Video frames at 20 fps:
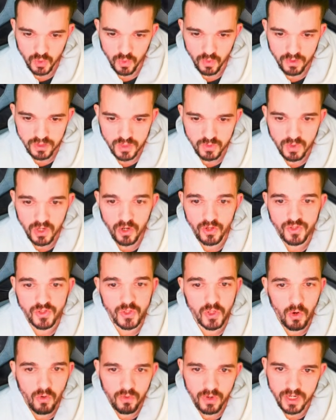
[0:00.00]
jewels, we
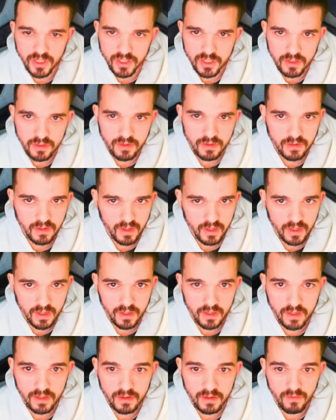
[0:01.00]
got no greater
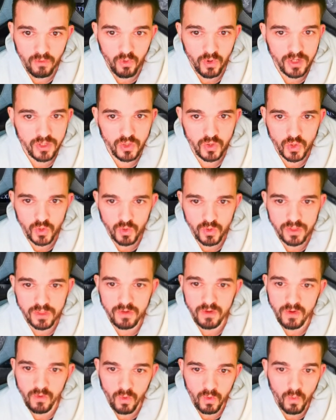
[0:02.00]

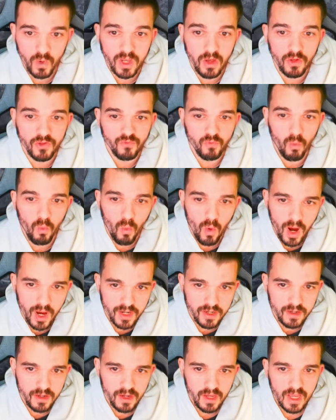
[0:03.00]
jewels, we got
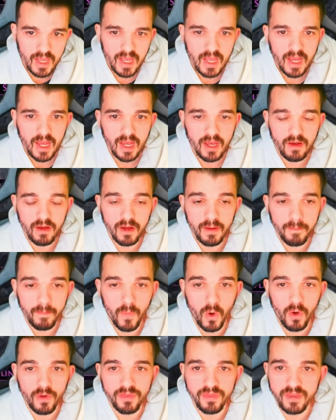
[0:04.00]
one
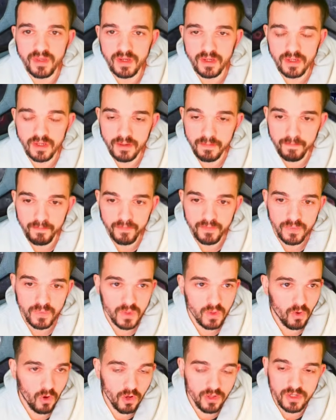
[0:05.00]
on the
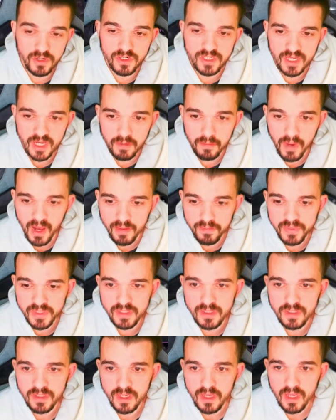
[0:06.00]
other 10
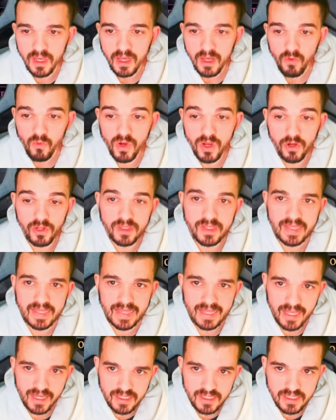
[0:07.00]
maps, we got
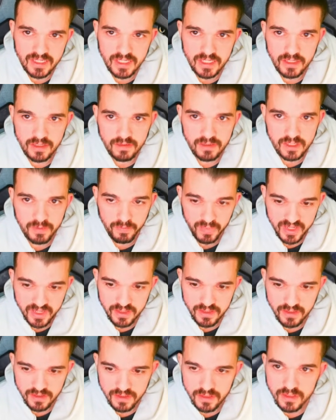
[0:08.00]
less
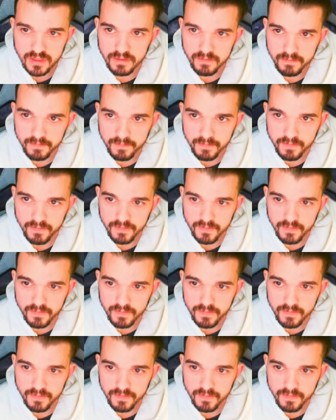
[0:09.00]
splinters,